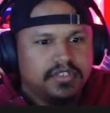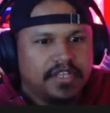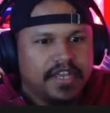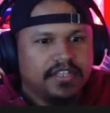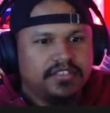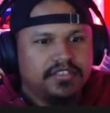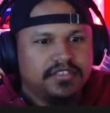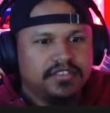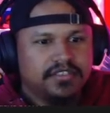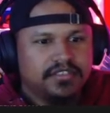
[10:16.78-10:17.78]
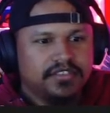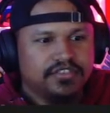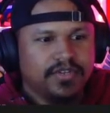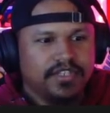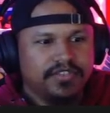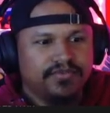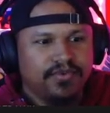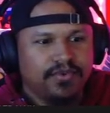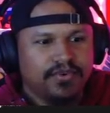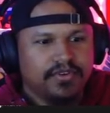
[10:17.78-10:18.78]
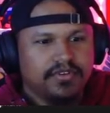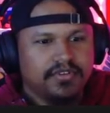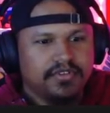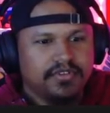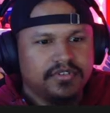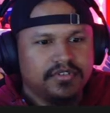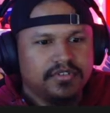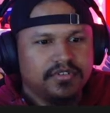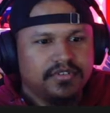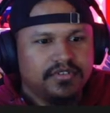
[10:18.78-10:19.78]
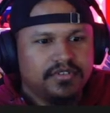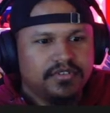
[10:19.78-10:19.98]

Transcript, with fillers: Yes. This is Resident Evil 4.